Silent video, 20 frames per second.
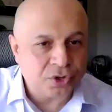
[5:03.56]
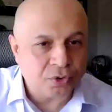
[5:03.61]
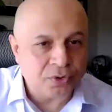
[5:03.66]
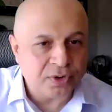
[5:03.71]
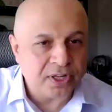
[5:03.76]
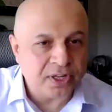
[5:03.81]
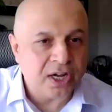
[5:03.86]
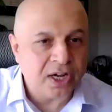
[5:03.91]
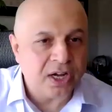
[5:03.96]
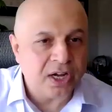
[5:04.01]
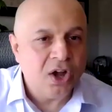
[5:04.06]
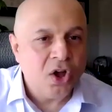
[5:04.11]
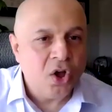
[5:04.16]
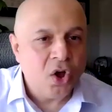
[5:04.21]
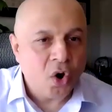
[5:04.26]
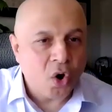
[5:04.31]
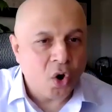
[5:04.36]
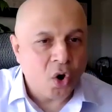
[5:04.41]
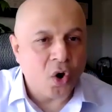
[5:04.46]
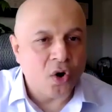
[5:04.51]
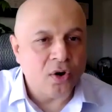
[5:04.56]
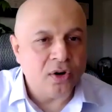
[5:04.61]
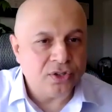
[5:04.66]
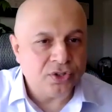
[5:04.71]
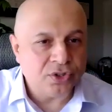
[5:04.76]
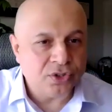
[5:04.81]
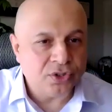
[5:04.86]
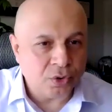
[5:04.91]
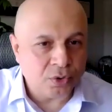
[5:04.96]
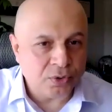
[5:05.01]
dystonia or
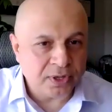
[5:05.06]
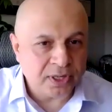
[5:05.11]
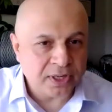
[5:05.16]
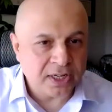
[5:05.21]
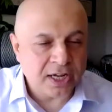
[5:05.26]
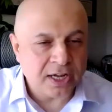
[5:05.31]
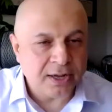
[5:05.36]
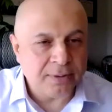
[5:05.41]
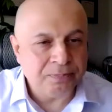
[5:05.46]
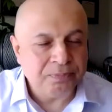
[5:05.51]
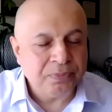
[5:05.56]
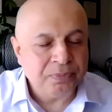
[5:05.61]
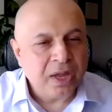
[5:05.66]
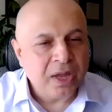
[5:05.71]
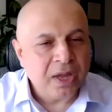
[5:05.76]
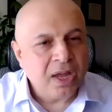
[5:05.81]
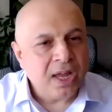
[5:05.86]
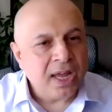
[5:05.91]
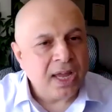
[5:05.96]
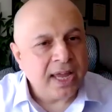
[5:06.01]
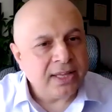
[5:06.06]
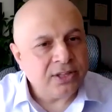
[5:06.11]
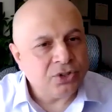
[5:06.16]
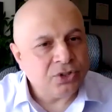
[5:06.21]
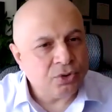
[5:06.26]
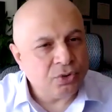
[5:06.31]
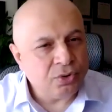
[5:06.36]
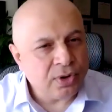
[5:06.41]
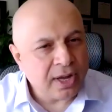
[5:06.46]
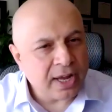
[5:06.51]
dystonia.
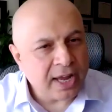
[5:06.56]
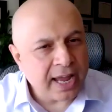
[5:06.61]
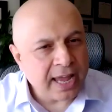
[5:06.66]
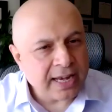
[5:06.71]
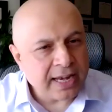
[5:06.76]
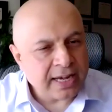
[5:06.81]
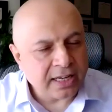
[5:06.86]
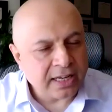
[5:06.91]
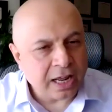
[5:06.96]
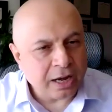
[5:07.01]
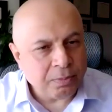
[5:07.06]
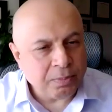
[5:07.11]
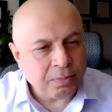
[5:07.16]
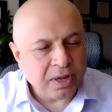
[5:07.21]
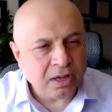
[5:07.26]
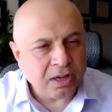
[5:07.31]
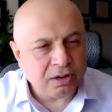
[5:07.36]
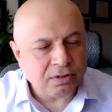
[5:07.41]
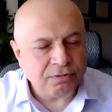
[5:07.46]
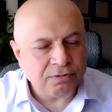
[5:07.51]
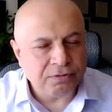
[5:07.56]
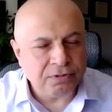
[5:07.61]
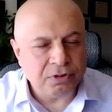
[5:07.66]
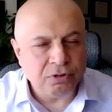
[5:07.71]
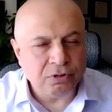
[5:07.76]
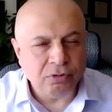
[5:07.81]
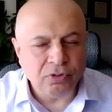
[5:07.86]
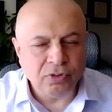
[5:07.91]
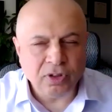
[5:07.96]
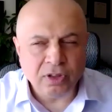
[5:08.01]
So, and it can be
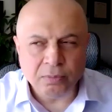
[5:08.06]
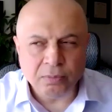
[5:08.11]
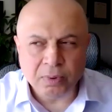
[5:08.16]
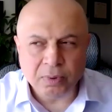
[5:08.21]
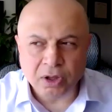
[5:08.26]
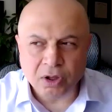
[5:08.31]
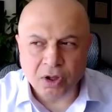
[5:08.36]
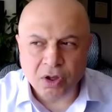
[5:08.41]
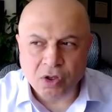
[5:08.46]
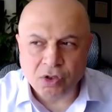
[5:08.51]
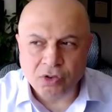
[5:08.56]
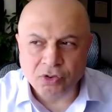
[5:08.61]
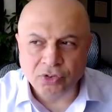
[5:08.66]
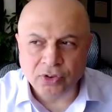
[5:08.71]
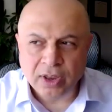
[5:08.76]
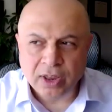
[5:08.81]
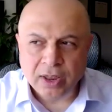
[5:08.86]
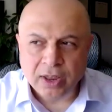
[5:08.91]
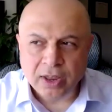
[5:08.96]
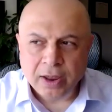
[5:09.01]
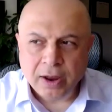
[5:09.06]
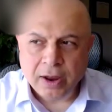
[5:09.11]
confusing because